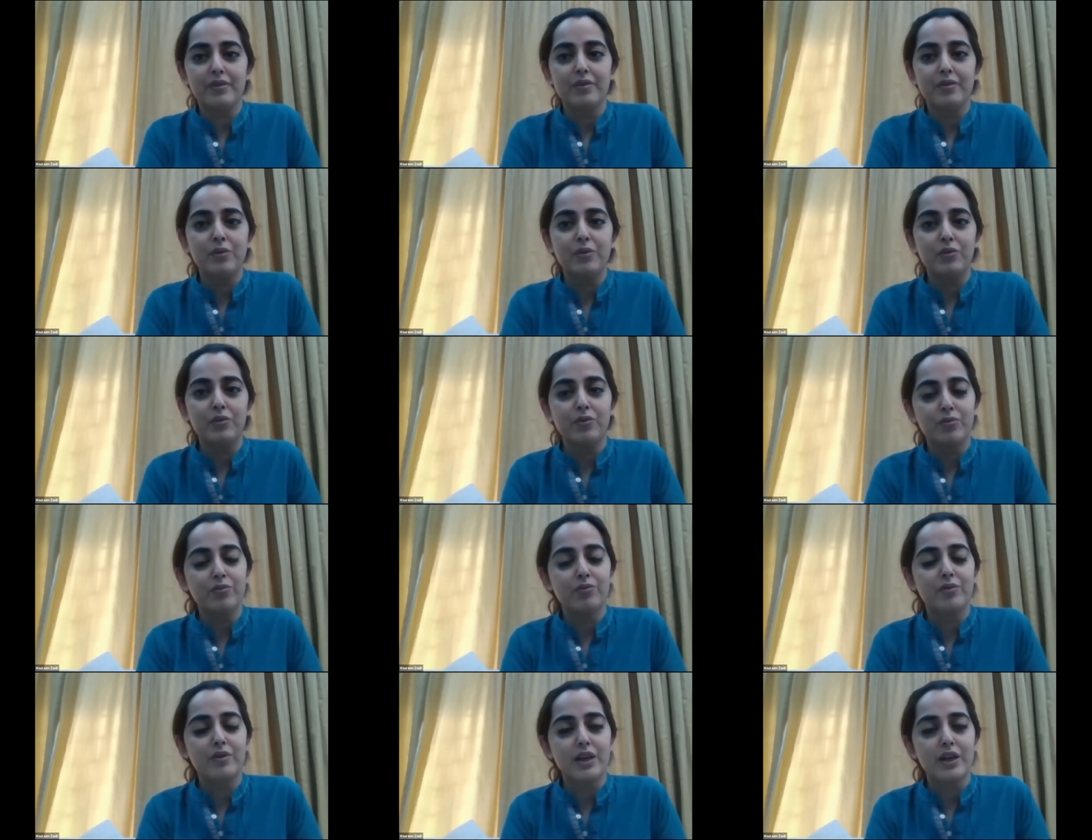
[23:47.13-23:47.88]
so
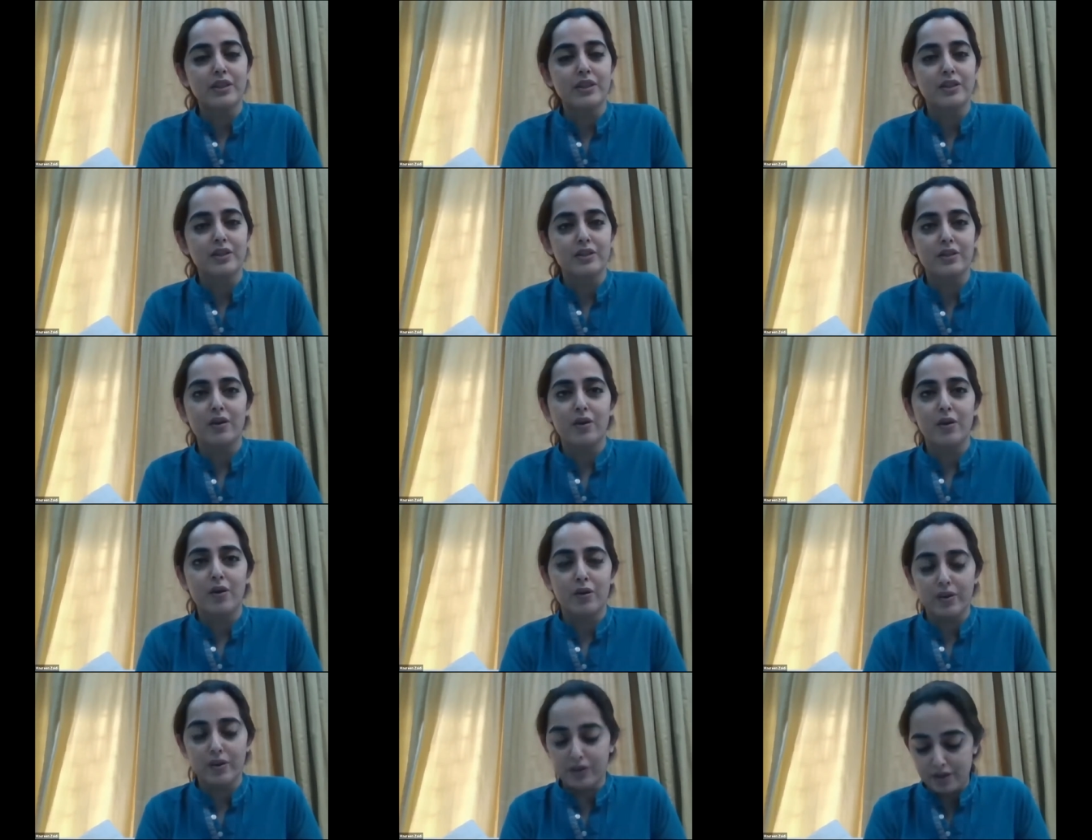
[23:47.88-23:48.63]
yes,
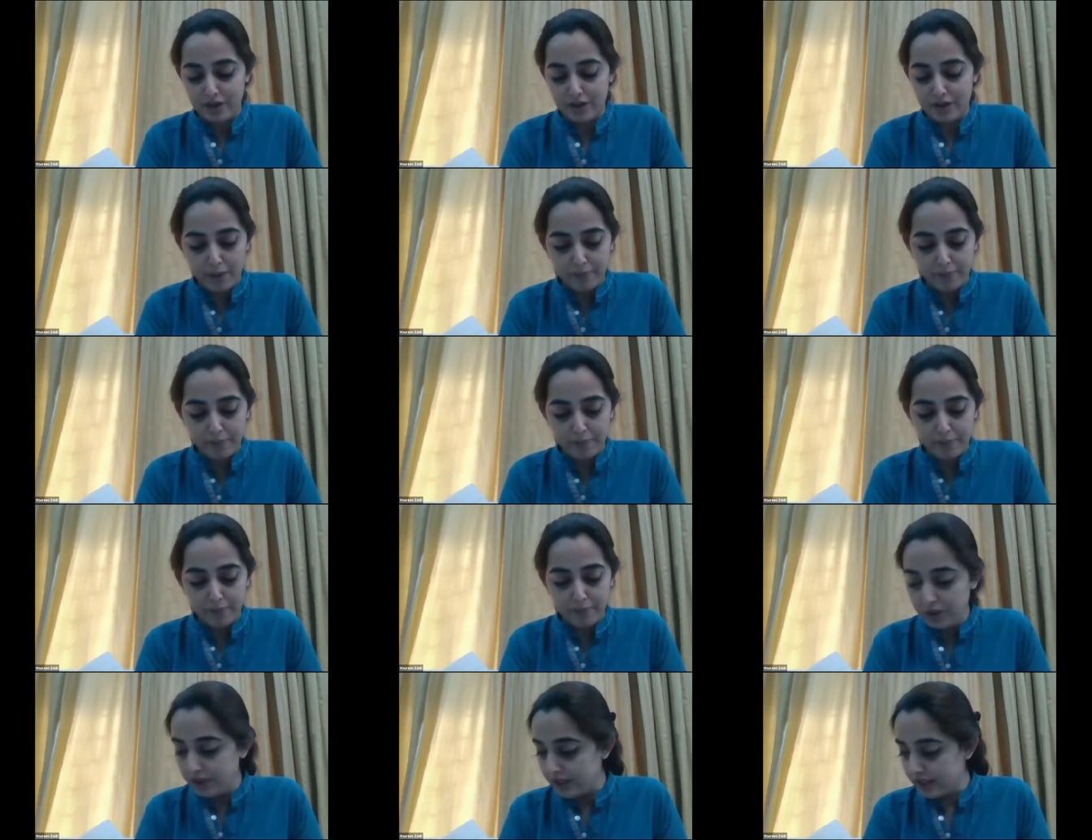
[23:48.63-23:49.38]
it's
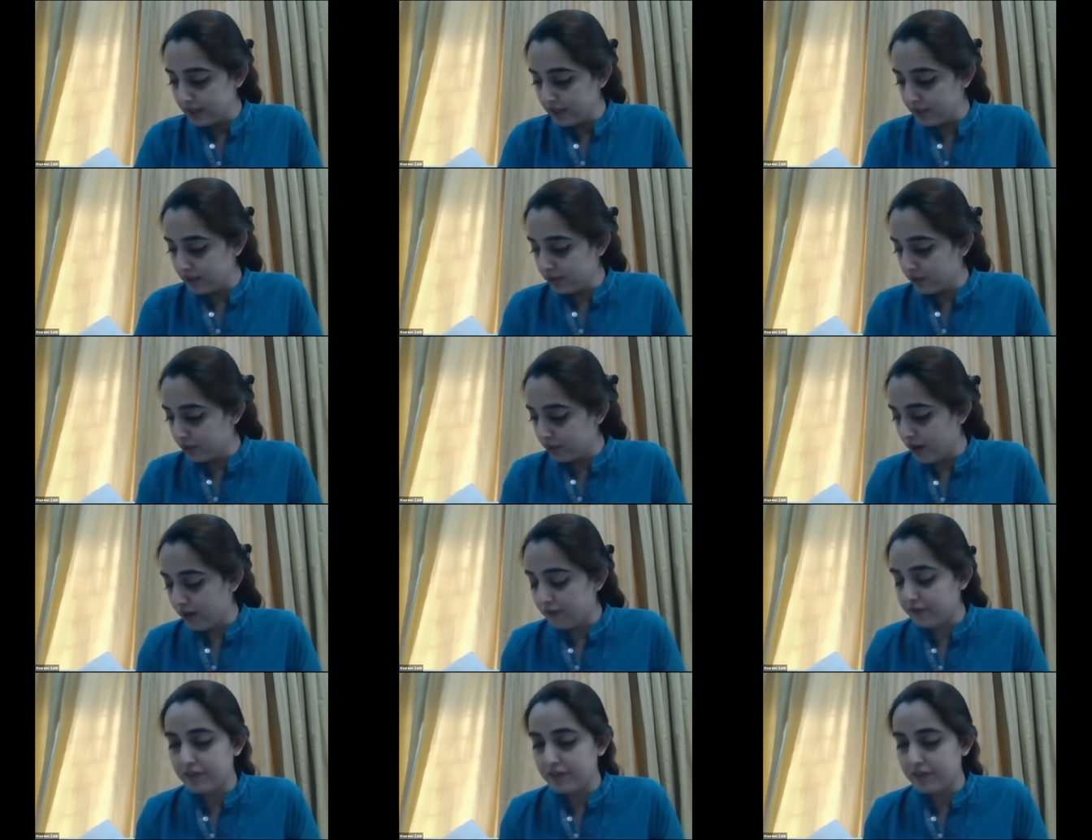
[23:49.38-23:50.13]
absolutely necessary to
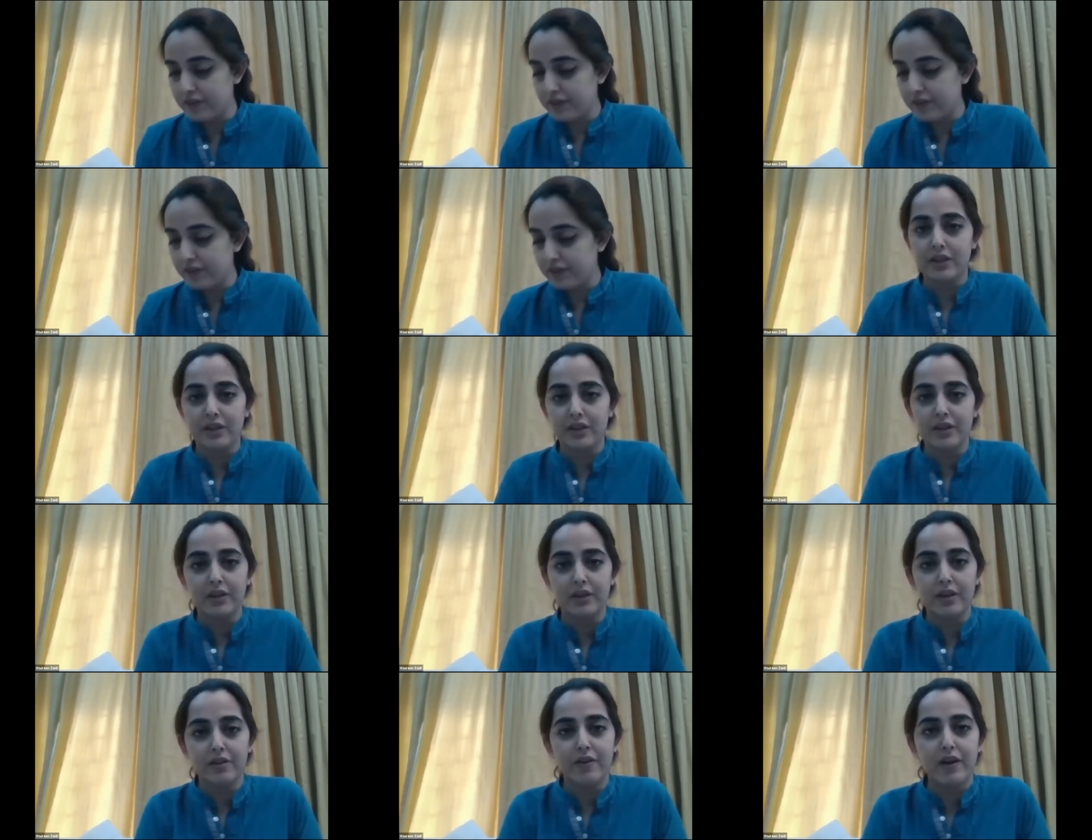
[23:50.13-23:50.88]
have things
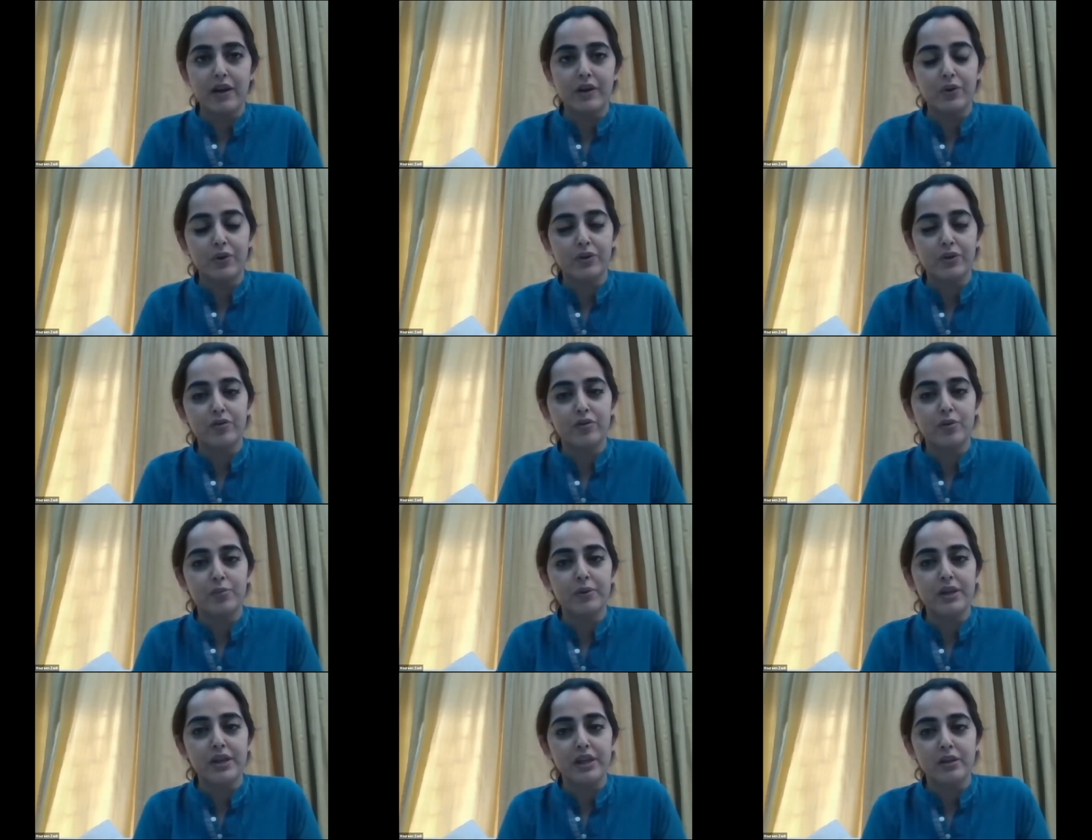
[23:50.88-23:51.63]
uh, evaluated
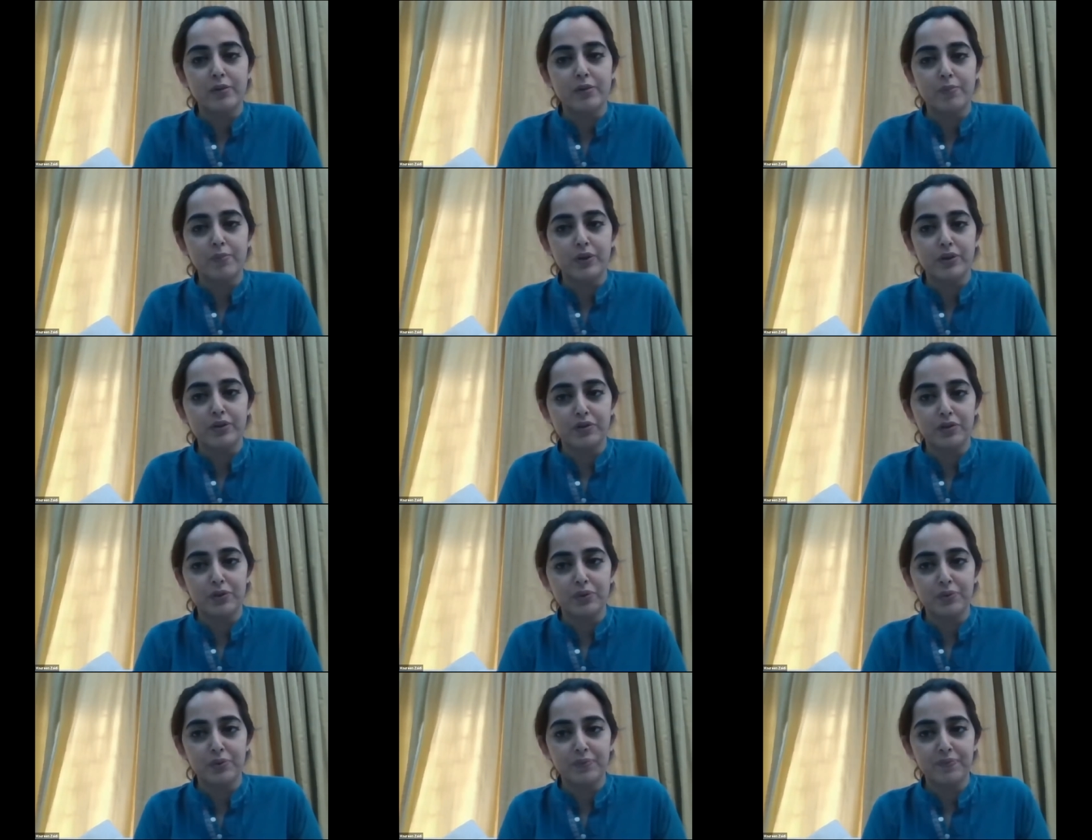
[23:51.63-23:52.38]
from a legal point of
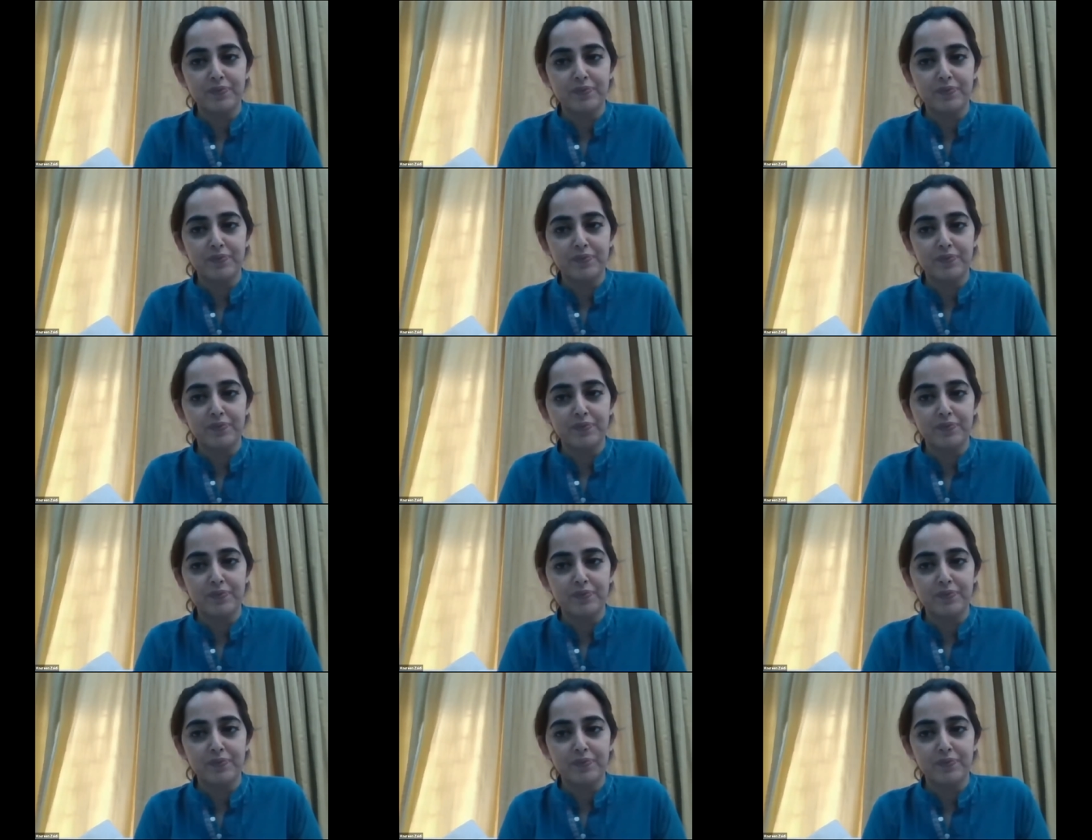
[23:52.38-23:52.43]
view